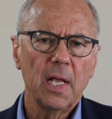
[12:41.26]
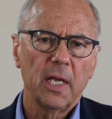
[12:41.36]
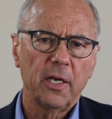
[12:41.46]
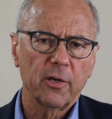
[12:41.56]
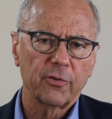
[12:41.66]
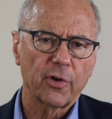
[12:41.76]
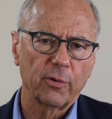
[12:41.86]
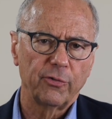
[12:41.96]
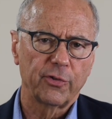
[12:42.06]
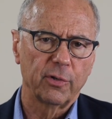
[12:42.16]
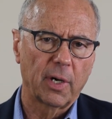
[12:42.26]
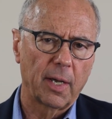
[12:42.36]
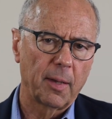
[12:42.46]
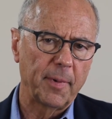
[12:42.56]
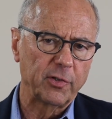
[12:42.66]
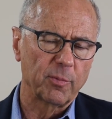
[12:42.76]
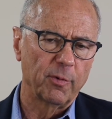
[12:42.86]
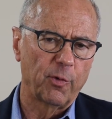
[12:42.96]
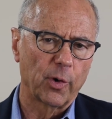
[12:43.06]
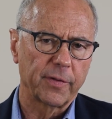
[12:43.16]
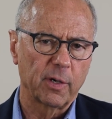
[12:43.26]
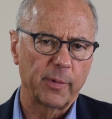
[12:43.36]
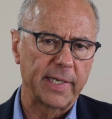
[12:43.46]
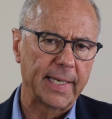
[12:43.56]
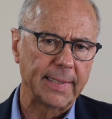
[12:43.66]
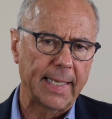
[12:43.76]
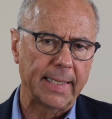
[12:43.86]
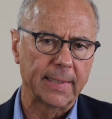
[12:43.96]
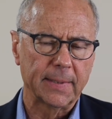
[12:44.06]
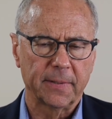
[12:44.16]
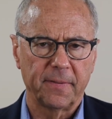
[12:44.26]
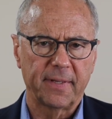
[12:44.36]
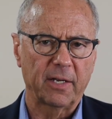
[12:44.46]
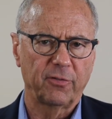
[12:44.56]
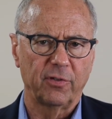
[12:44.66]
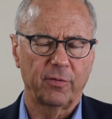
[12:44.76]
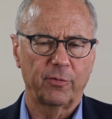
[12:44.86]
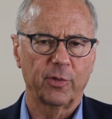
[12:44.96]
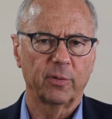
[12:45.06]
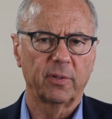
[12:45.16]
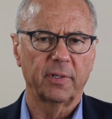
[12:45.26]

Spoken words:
Here shows you, I mentioned before that we had data on thousands of children